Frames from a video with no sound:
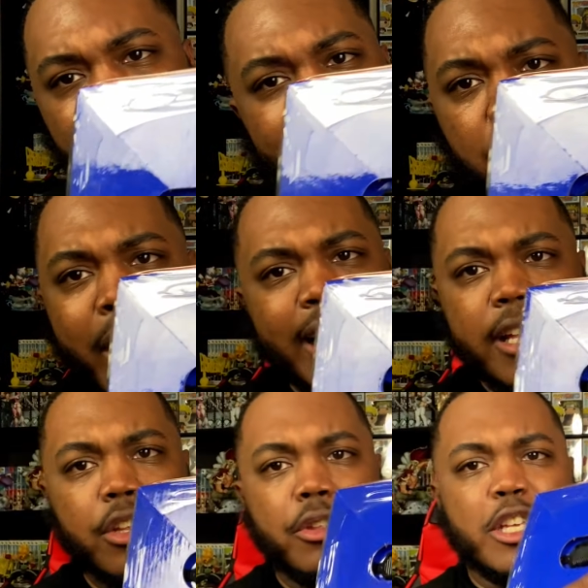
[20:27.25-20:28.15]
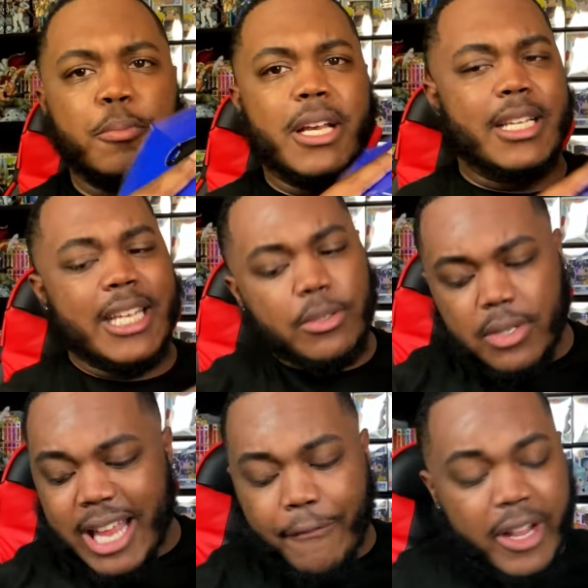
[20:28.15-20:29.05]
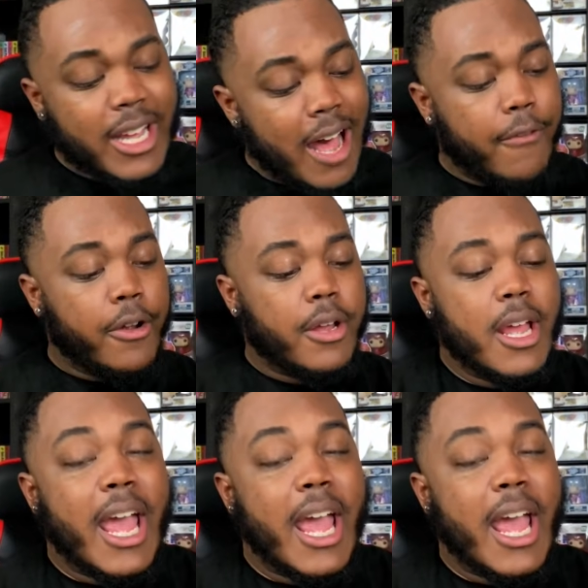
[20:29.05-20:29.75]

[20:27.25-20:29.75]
And I know I didn't do this because this was definitely covered.